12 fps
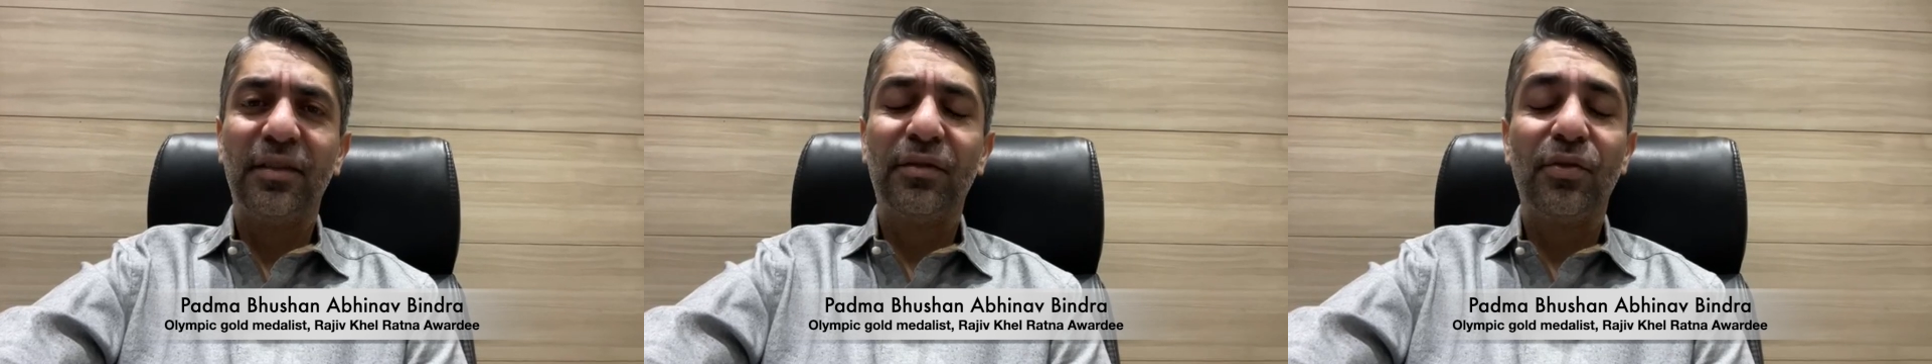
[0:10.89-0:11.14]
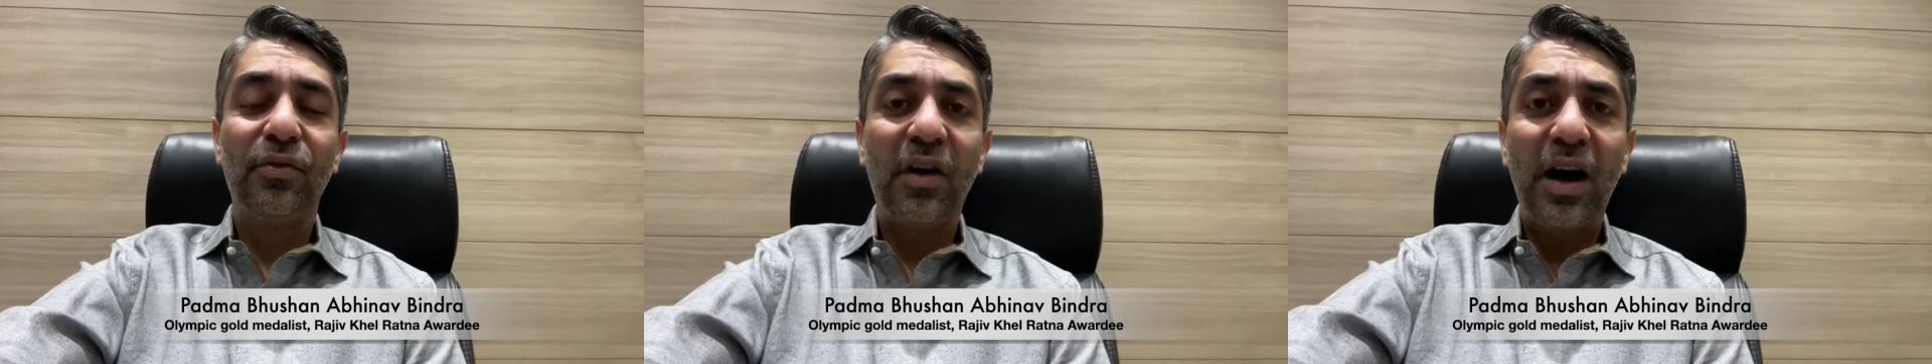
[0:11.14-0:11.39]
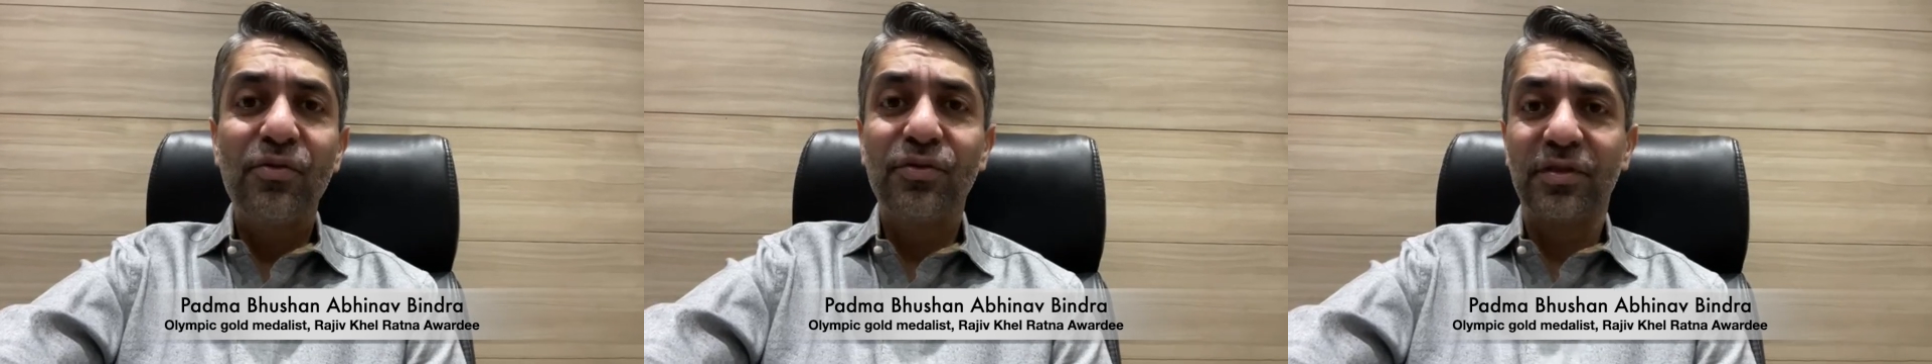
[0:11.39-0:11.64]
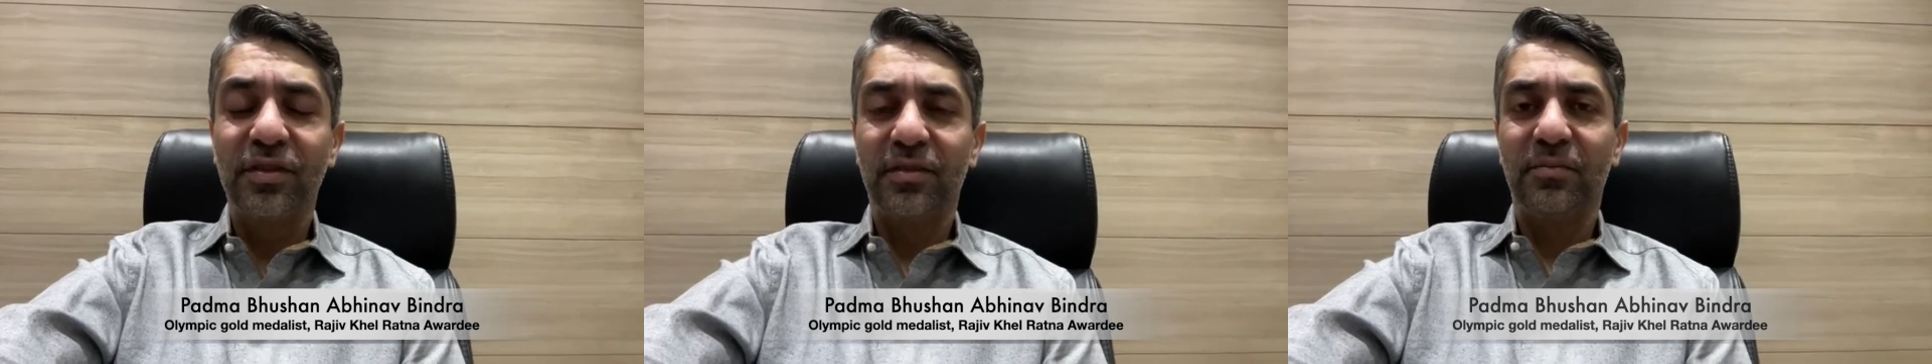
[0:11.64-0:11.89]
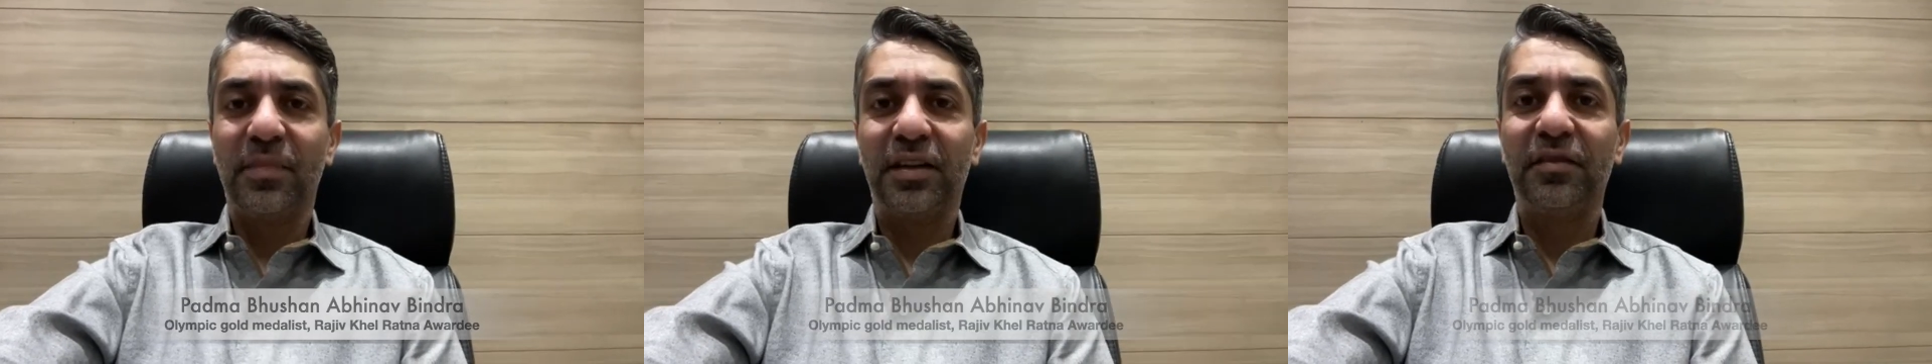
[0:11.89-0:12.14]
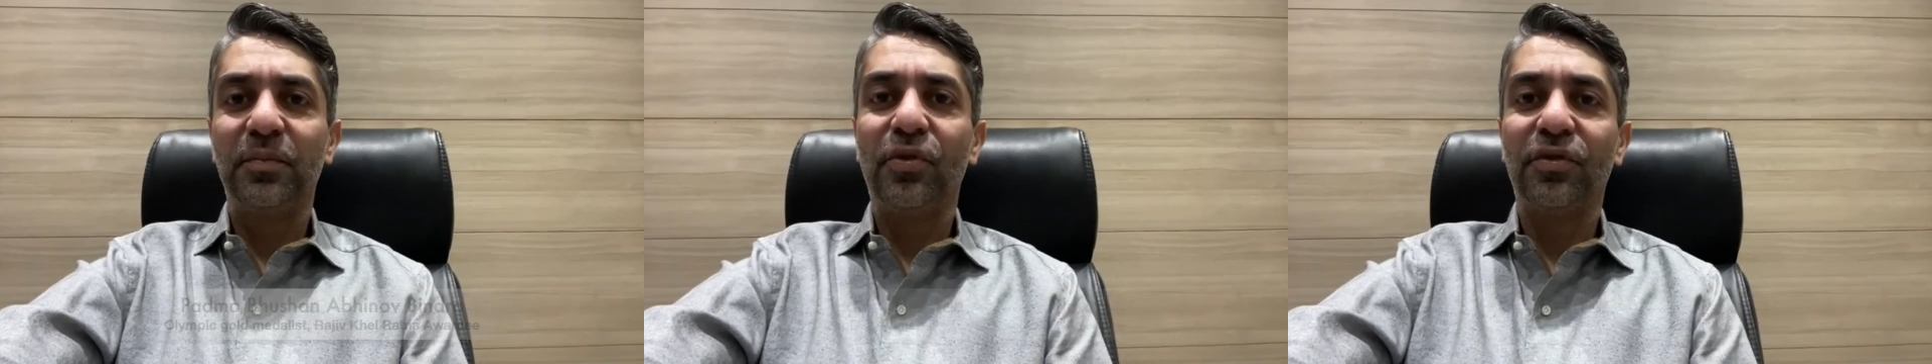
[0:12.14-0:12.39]
throughout my
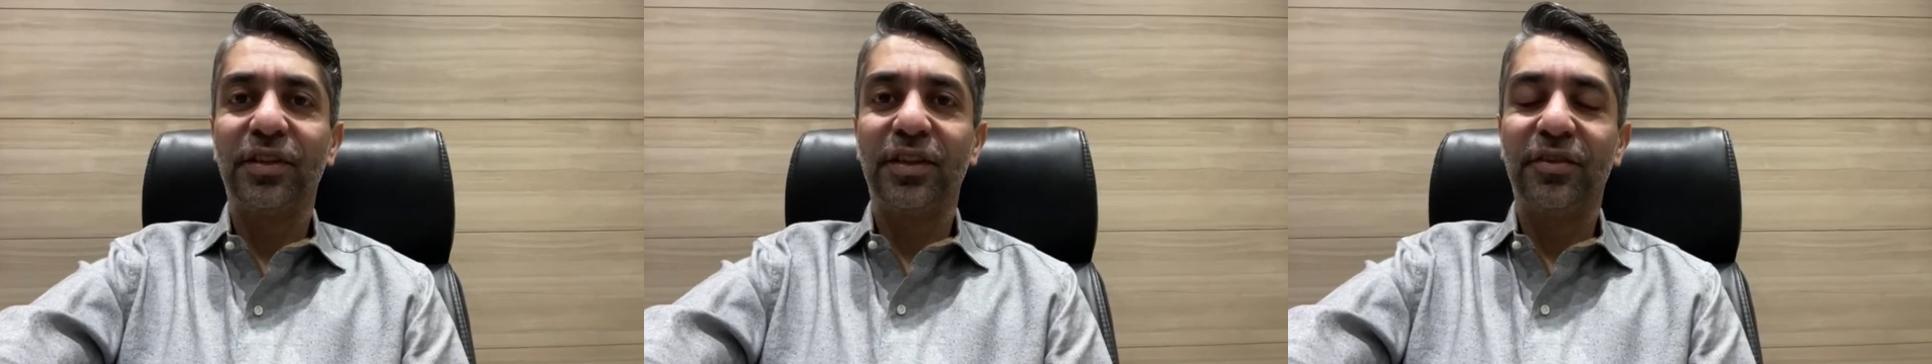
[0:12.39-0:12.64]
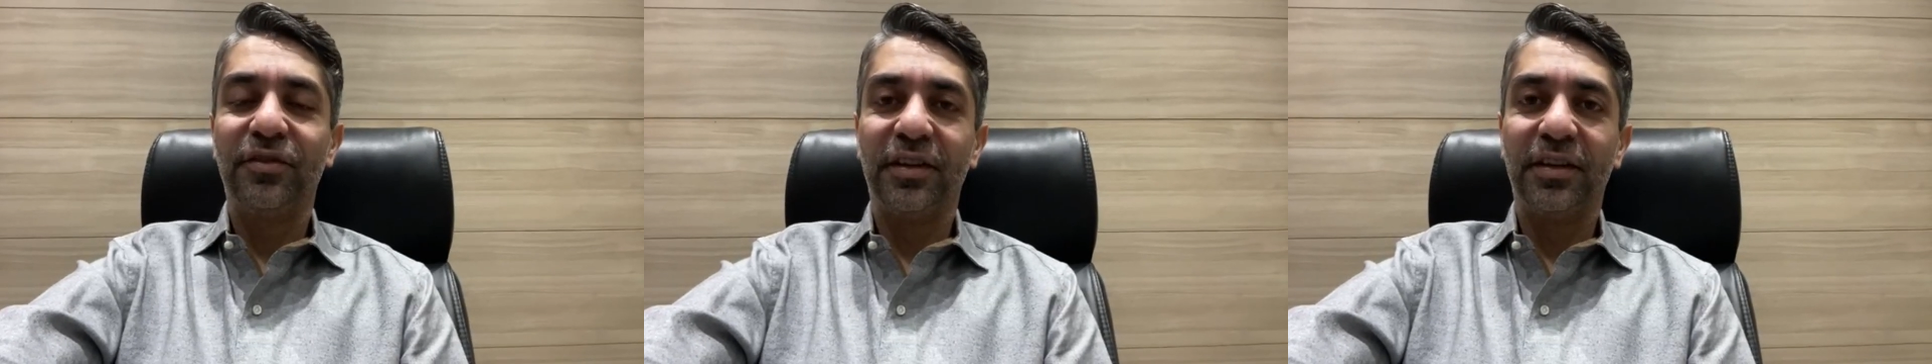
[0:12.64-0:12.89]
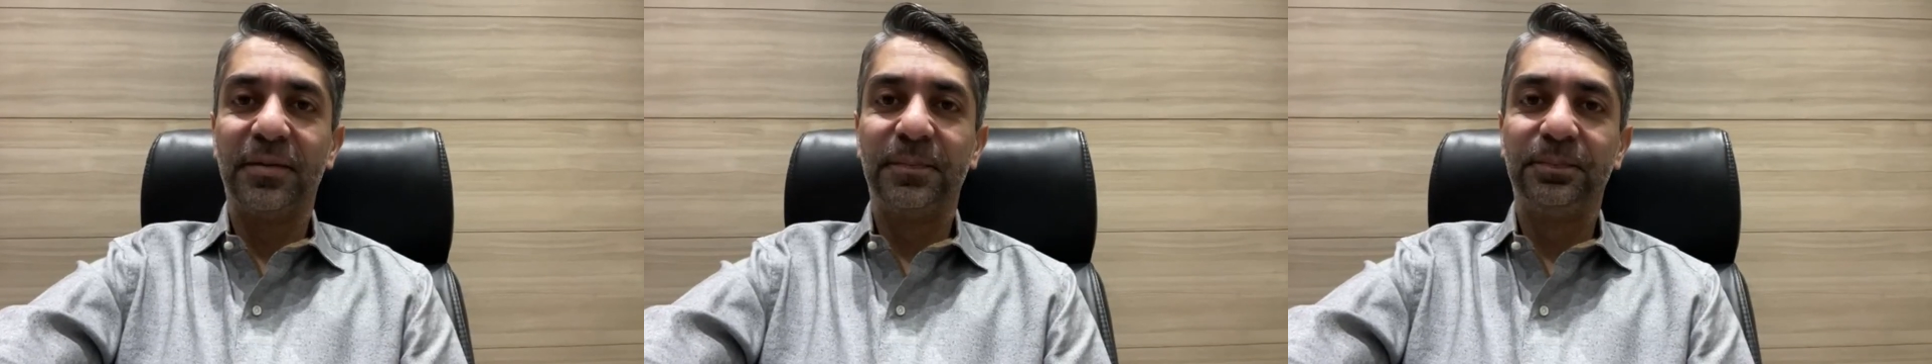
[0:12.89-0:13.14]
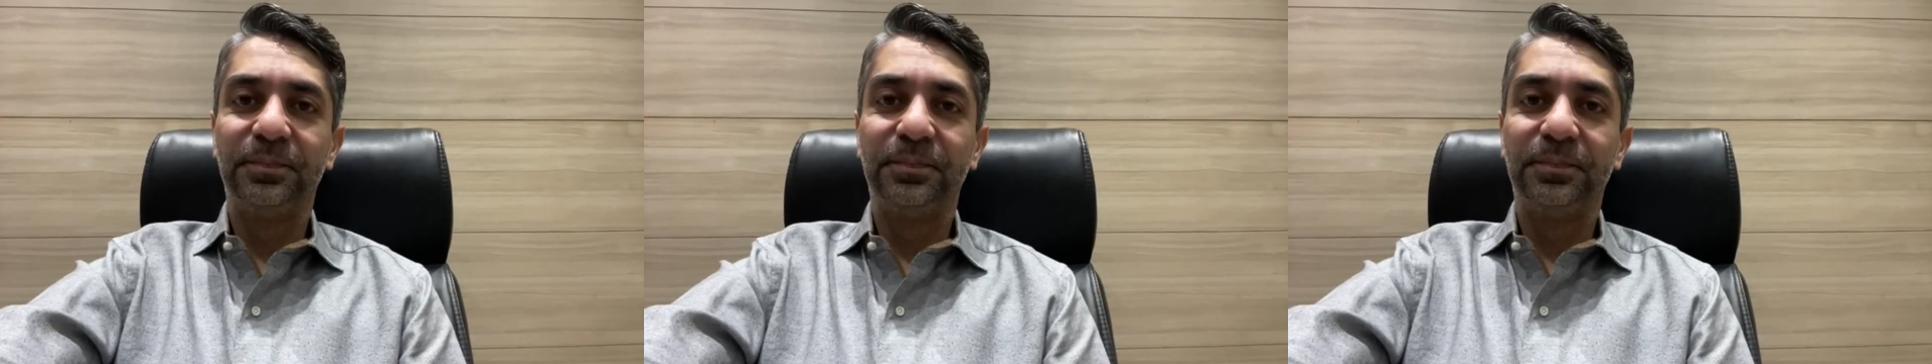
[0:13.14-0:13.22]
sporting career.